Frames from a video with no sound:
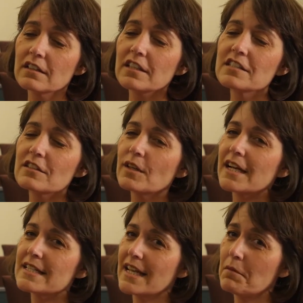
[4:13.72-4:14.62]
it leads to a
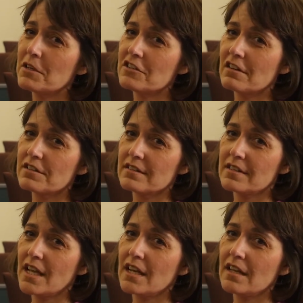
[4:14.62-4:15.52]
lot of damage in our
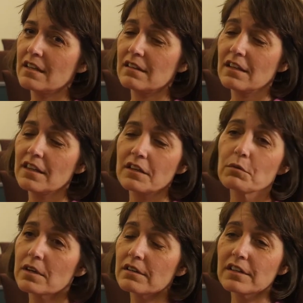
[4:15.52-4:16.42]
society. And I
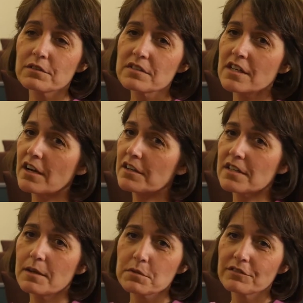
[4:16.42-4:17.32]
think
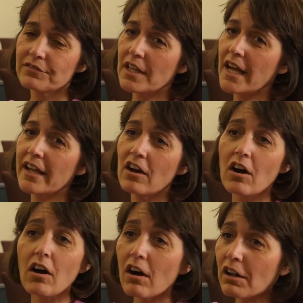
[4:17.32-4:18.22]
stereotypes are flying
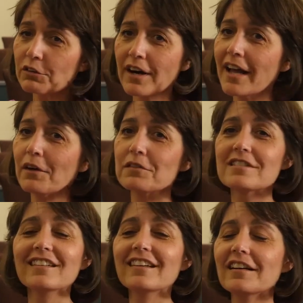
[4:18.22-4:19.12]
all
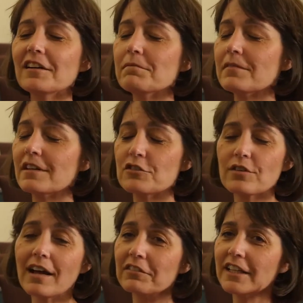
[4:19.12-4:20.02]
around. They're
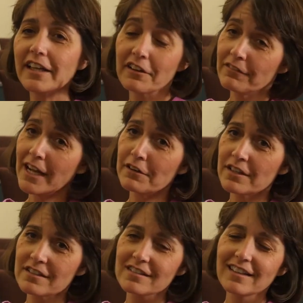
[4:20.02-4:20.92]
traveling like a
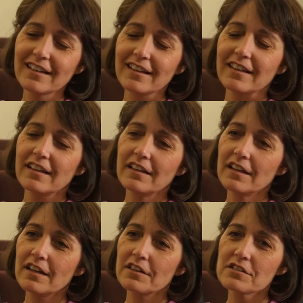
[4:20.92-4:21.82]
virus.
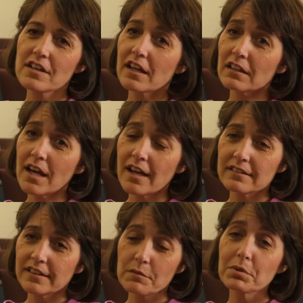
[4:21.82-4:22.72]
There's not a
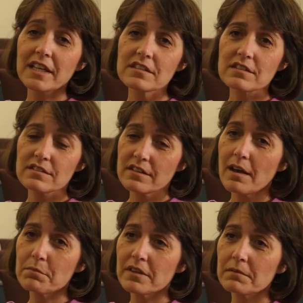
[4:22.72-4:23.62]
lot in place to
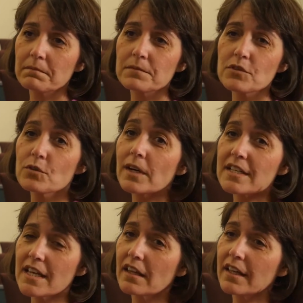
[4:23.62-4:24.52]
stop them.
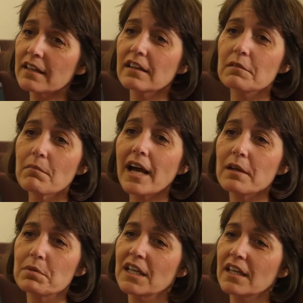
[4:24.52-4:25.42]
Storytelling, in
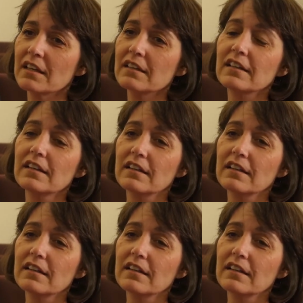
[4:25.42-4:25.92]
my opinion,